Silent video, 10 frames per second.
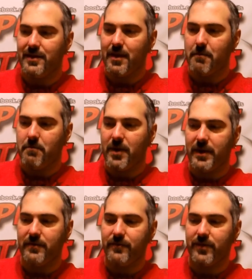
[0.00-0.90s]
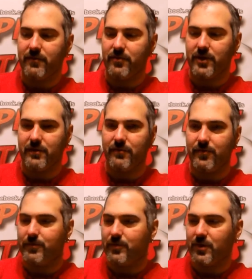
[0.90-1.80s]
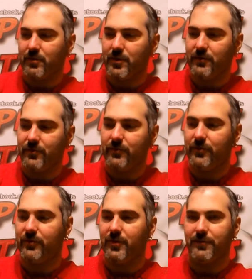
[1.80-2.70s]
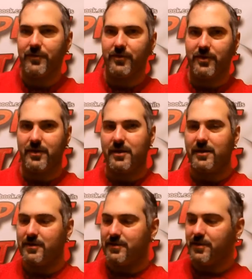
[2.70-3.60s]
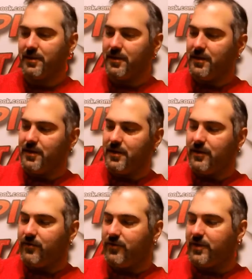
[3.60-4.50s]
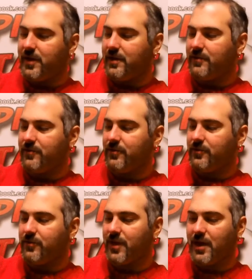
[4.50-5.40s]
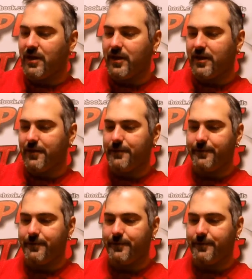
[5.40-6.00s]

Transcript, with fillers: that bite flavor you're getting from the cranberry juice. It's definitely something that kind of hits you in the end, so it's not like